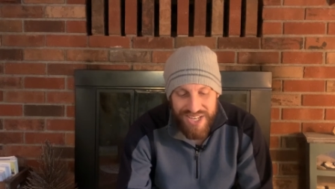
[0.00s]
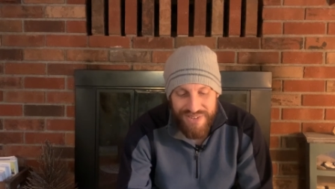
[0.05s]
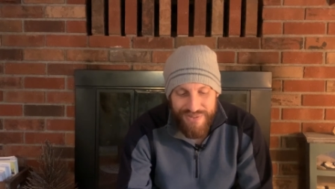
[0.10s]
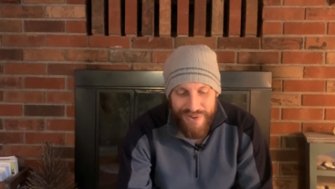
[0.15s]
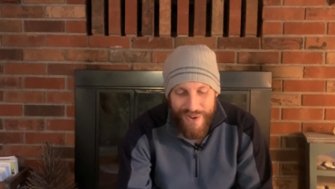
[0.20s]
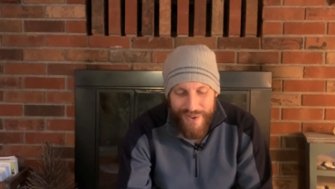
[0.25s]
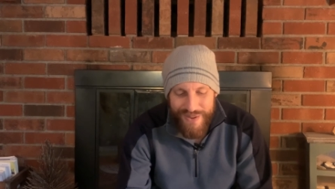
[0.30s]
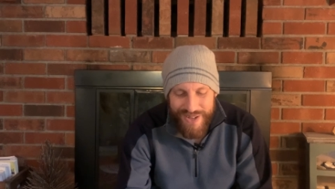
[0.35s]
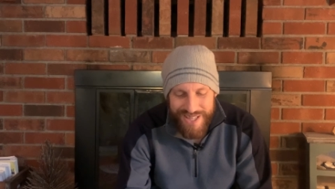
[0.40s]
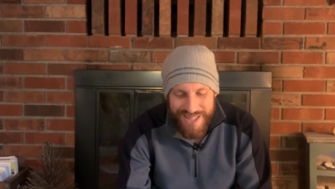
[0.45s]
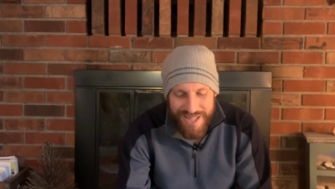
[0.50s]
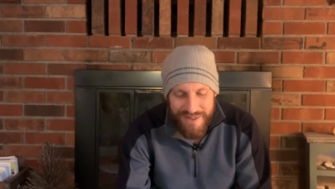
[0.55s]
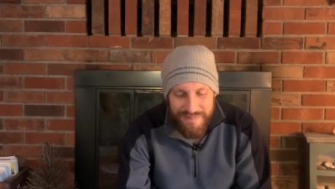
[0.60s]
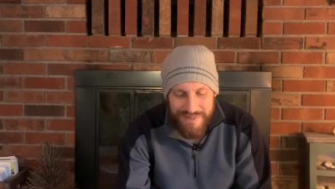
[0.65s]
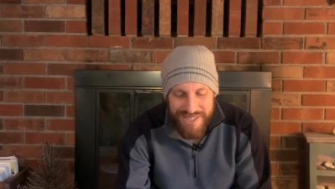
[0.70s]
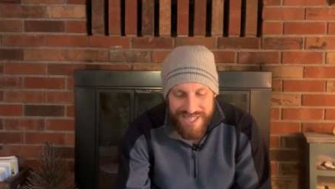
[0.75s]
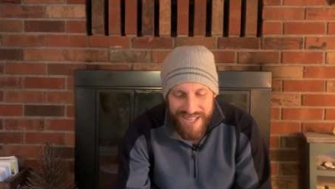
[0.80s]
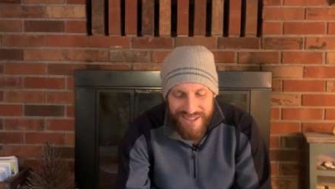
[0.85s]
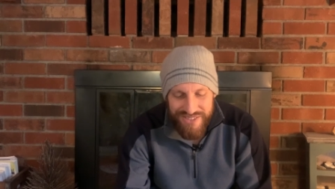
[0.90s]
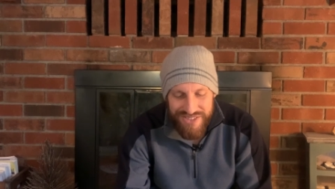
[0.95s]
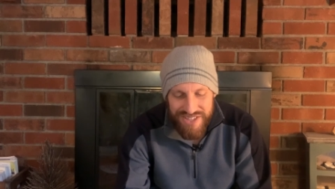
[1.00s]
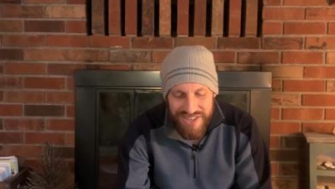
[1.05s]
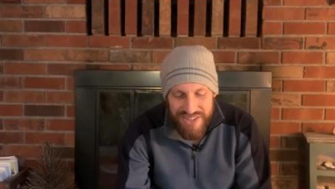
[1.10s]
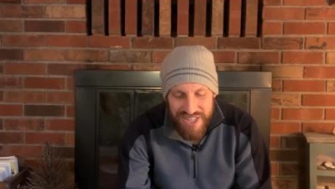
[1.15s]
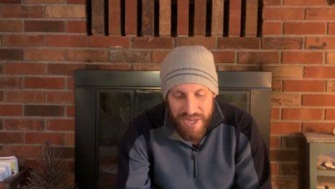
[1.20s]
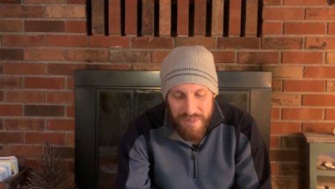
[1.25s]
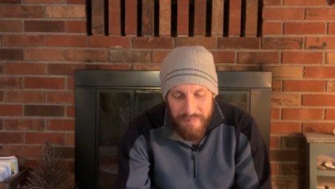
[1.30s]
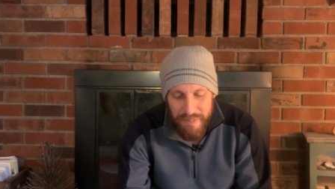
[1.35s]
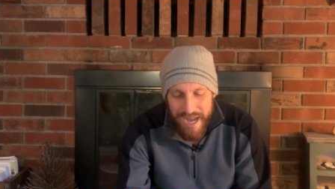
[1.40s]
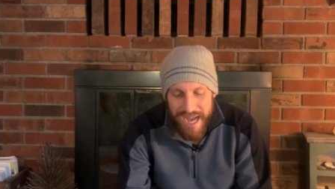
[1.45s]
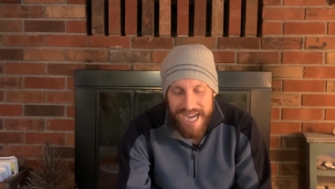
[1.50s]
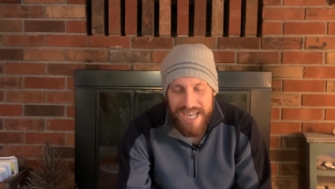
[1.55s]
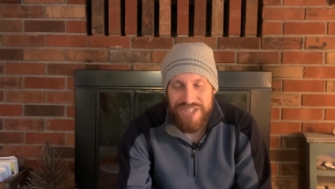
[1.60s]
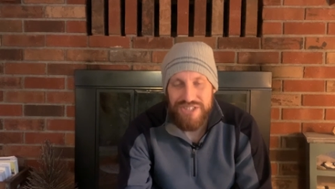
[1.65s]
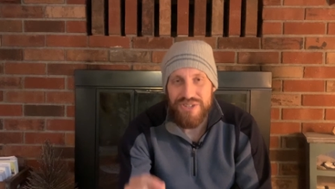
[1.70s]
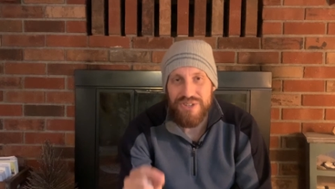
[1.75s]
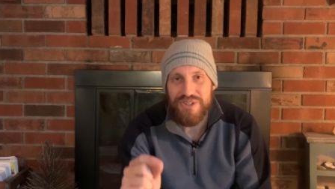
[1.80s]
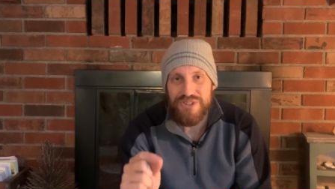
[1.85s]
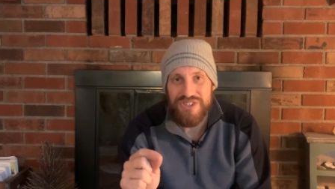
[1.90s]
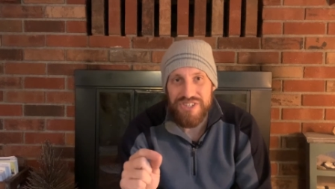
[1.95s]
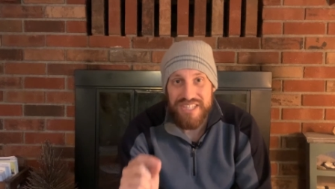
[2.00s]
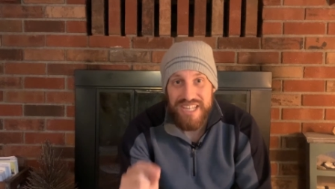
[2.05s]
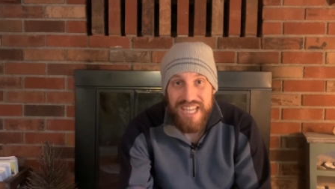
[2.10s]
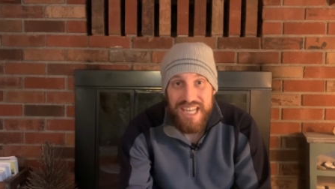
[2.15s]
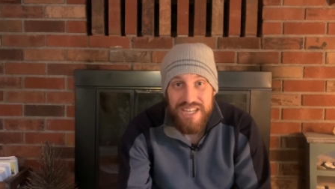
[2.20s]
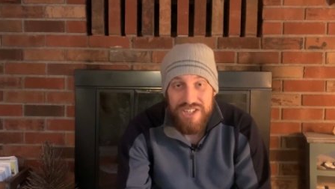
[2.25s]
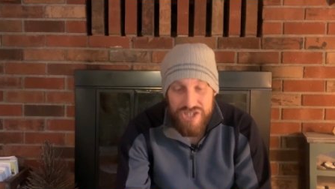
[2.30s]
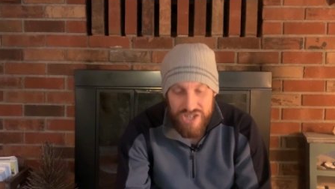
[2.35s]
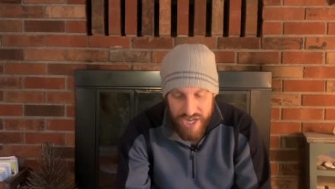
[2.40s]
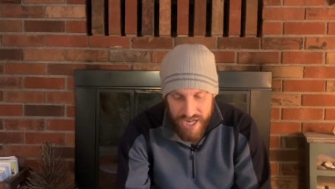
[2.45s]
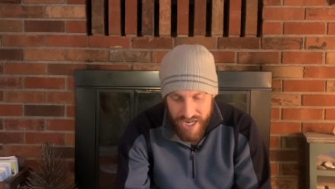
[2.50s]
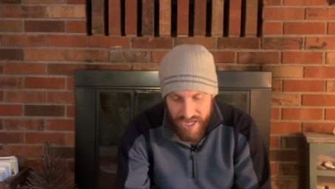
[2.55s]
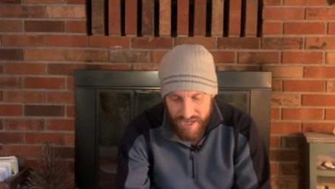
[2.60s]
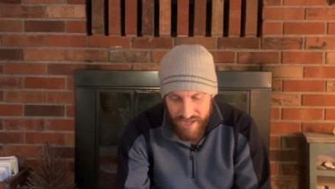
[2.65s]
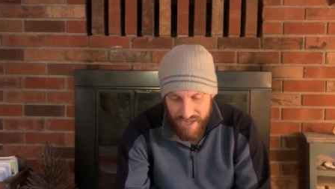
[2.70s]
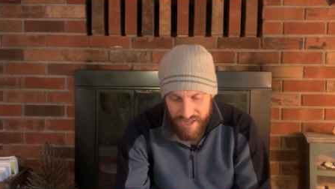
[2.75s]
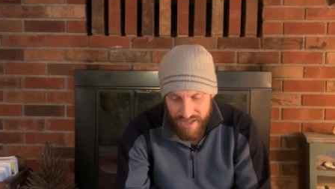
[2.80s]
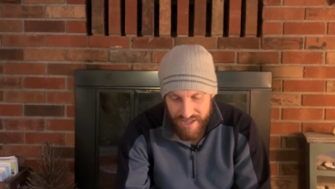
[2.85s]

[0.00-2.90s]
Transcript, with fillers: devoted themselves to the apostles' teaching.